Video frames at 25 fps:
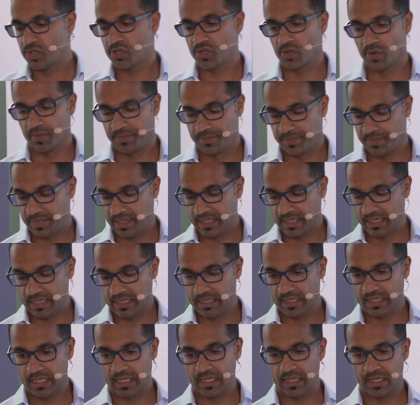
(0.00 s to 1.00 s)
Sure. And
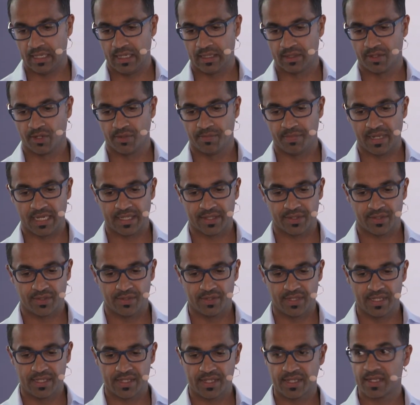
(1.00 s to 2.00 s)
I'll go back
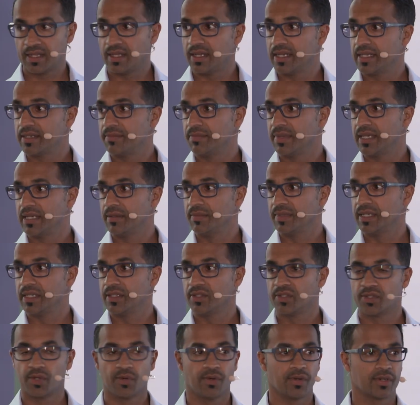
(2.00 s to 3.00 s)
to this slide,
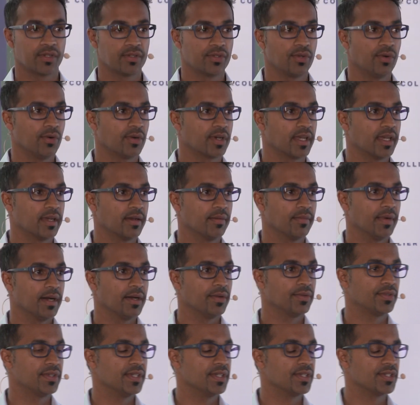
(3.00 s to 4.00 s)
maybe talking
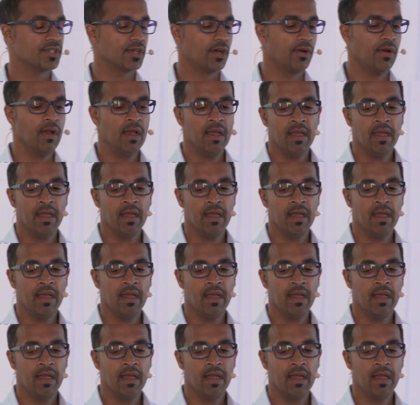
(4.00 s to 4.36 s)
about this.